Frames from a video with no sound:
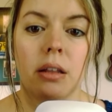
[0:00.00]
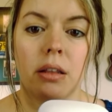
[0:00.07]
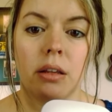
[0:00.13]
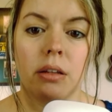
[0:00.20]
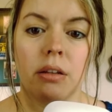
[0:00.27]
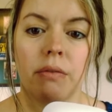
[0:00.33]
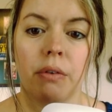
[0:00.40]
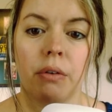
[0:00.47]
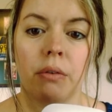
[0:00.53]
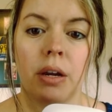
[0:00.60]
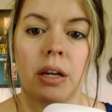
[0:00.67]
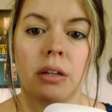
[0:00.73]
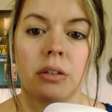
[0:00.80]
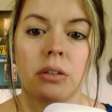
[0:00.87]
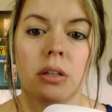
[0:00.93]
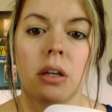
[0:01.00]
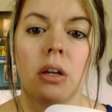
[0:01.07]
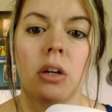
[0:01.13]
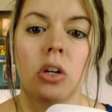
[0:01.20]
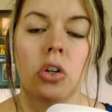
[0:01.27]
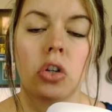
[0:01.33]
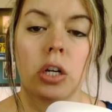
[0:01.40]
The different rings
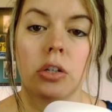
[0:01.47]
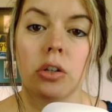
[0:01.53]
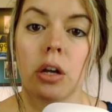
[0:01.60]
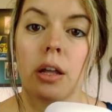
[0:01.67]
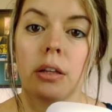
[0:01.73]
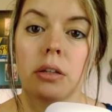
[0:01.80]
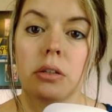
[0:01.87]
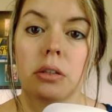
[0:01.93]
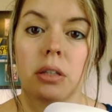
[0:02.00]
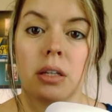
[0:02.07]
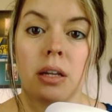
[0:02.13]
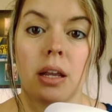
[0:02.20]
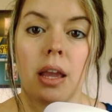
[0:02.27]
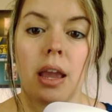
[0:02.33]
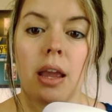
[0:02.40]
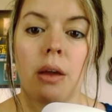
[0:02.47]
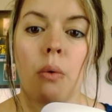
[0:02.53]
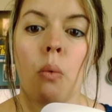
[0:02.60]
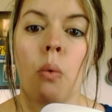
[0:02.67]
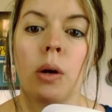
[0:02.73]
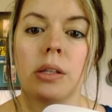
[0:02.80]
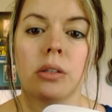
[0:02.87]
change colors to indicate
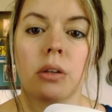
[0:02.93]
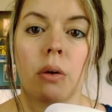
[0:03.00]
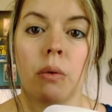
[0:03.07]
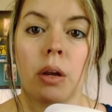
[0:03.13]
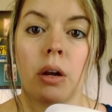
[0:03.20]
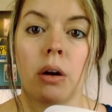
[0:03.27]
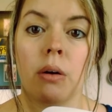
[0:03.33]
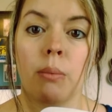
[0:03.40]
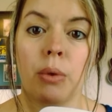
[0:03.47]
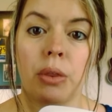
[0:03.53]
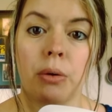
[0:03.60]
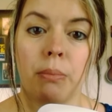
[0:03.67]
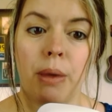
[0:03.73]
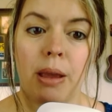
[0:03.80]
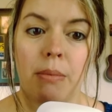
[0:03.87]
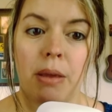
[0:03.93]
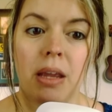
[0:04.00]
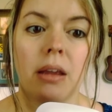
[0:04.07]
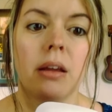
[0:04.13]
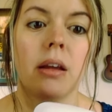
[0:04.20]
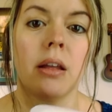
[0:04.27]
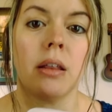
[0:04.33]
what's going on with your
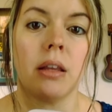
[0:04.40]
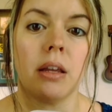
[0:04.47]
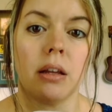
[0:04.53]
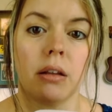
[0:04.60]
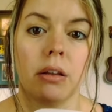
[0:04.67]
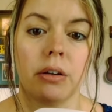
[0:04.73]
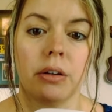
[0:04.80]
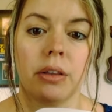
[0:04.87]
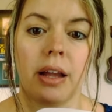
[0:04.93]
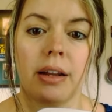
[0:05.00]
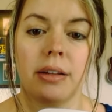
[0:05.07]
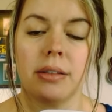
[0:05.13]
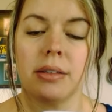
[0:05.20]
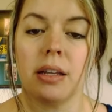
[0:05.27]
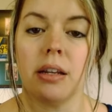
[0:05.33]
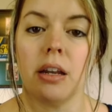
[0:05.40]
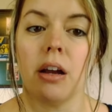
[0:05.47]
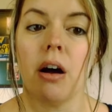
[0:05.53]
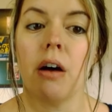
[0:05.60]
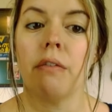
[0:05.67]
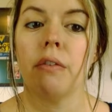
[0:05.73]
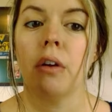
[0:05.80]
baby and the alert that it's sending off.